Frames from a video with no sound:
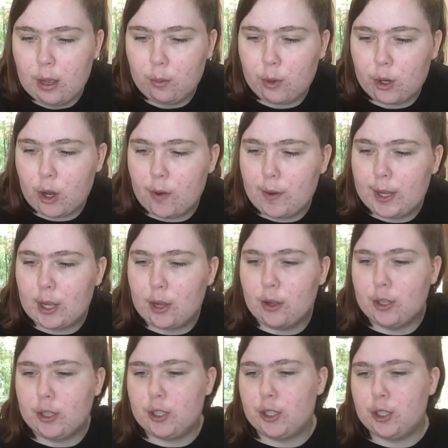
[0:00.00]
we're going
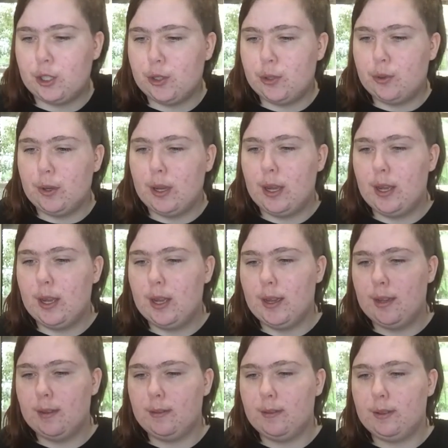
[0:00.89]
on to
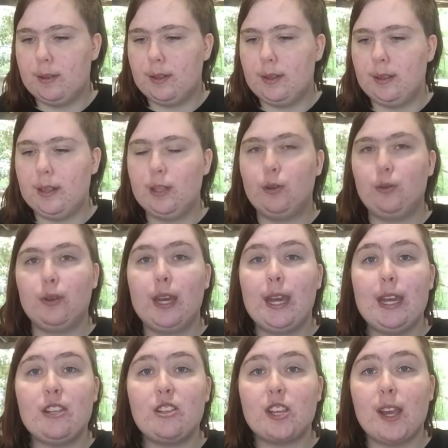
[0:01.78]
little
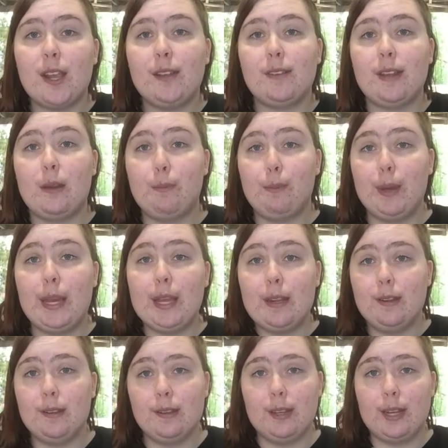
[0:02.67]
keychains and
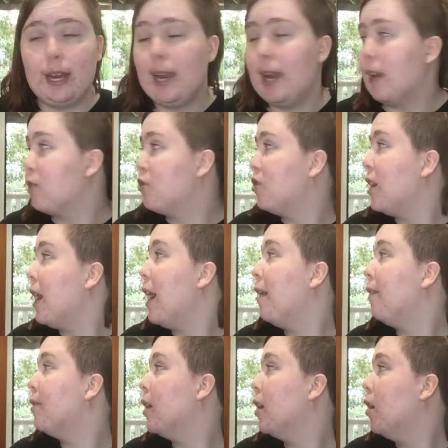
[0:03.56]
pins that I actually
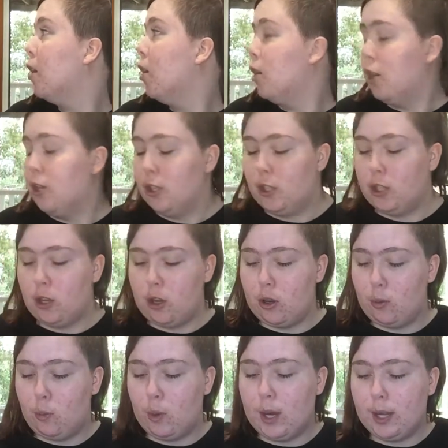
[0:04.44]
have.
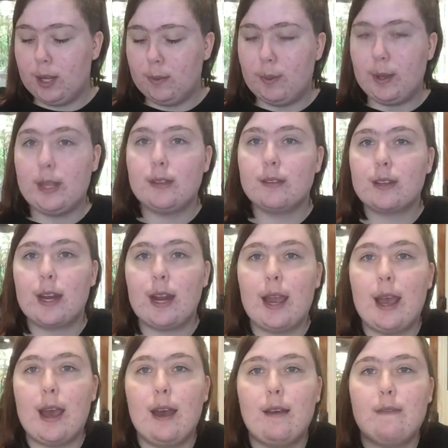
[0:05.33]
So one of the pins that I
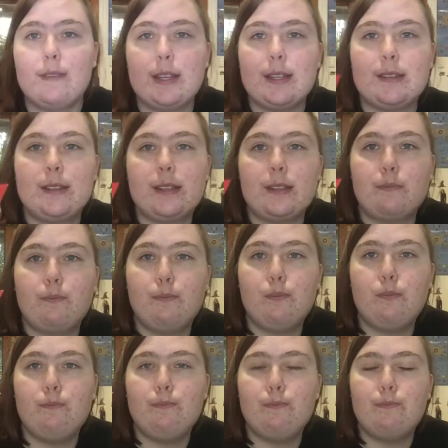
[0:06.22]
have is this
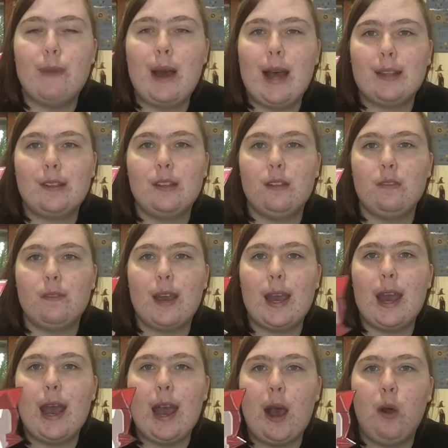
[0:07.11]
massive
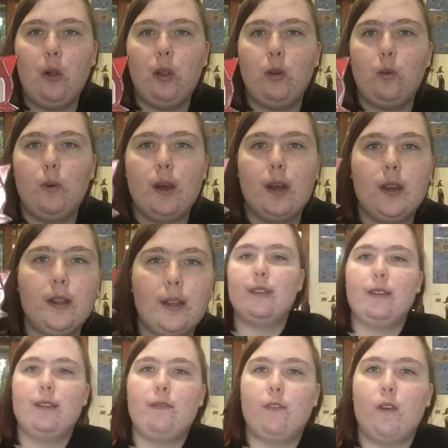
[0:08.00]
Howler one.
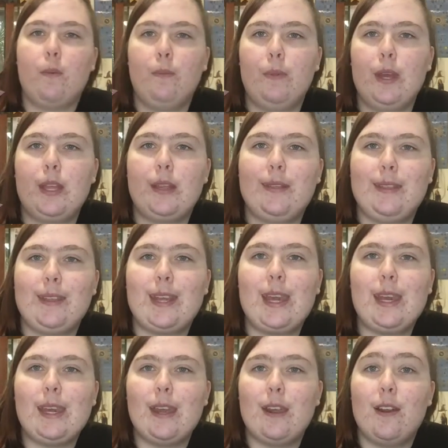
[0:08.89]
This is from
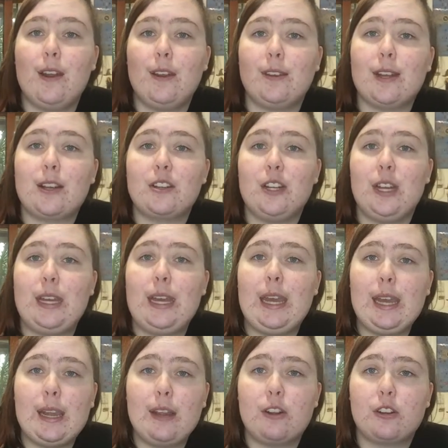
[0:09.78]
Geek Gear and it's actually a
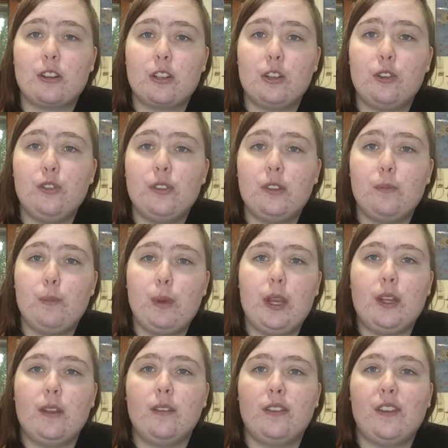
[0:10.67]
Geek Gear exclusive
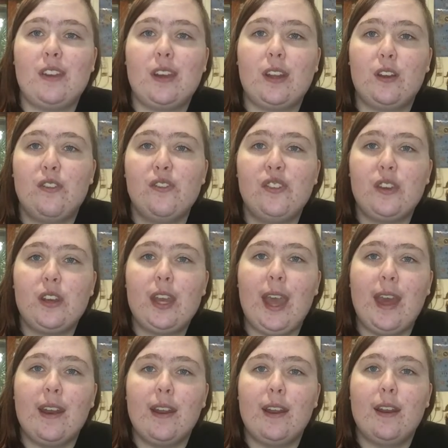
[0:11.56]
pin, so you can only
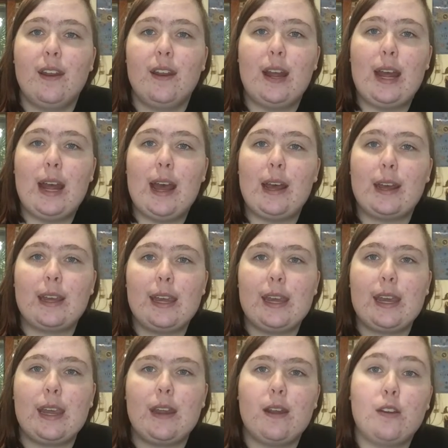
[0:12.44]
get it at
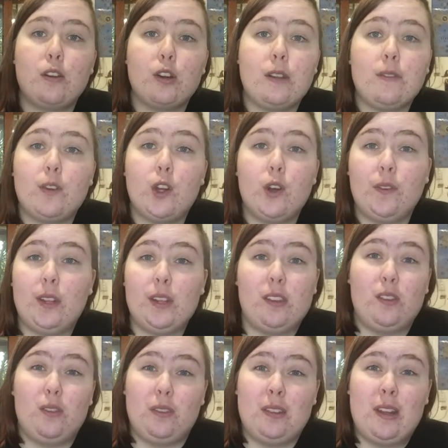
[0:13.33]
Geek Gear. I don't even know if they're
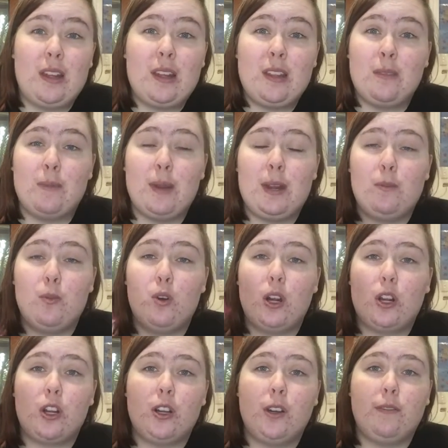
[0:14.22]
still selling them anymore.
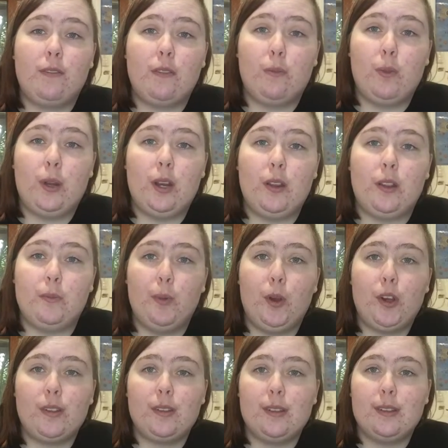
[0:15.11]
I got it from one of the
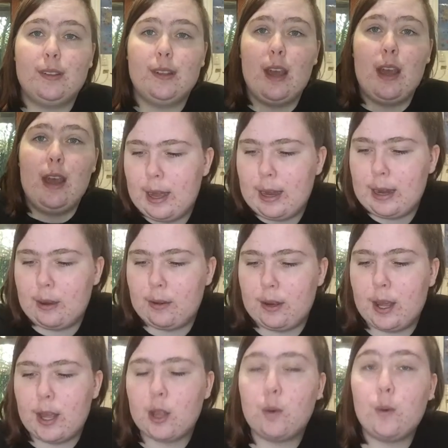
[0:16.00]
boxes. Now
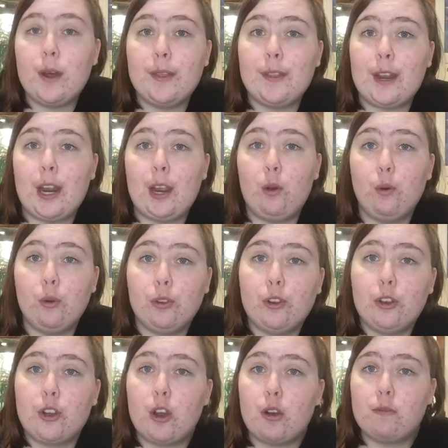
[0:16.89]
another one that I
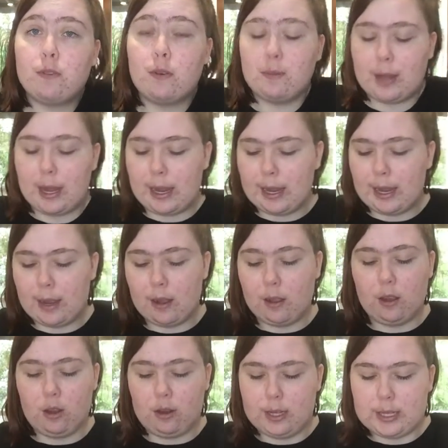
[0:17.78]
also got from Geek Gear,
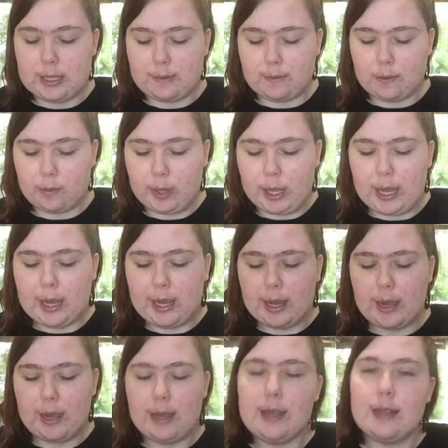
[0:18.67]
a lot of these are from Geek
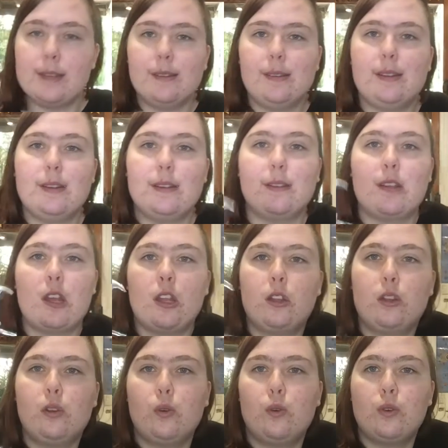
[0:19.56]
Gear, is this
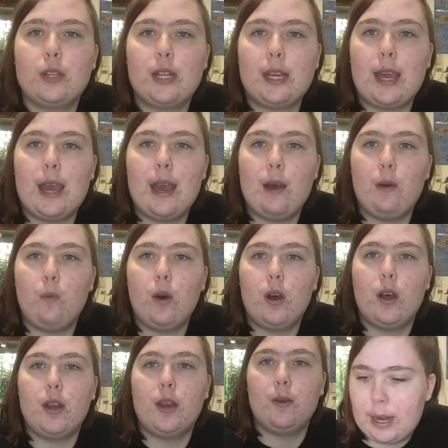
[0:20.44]
sorting hat
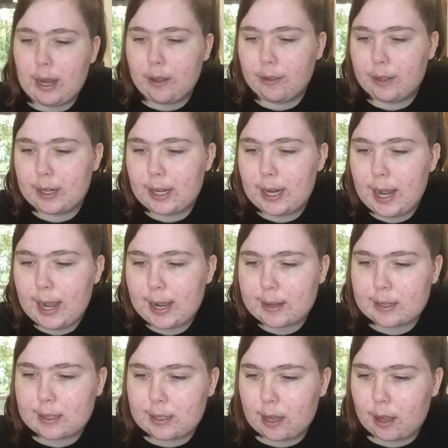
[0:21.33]
one. Now the
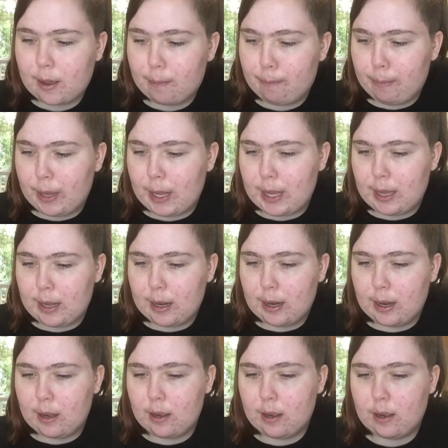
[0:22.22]
next pin
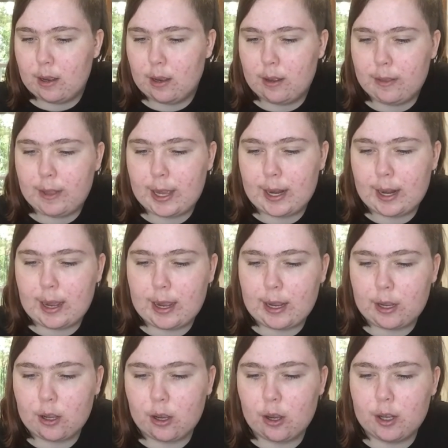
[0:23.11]
that I
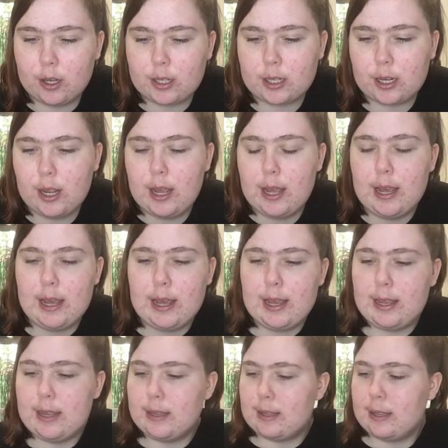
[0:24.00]

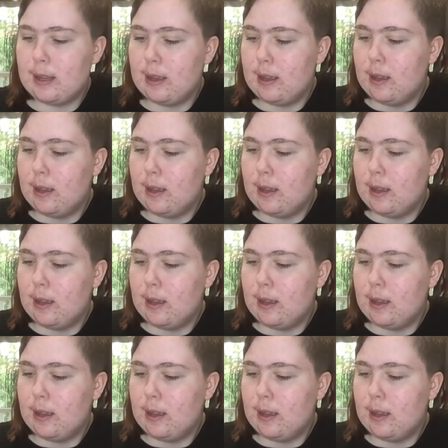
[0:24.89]
got is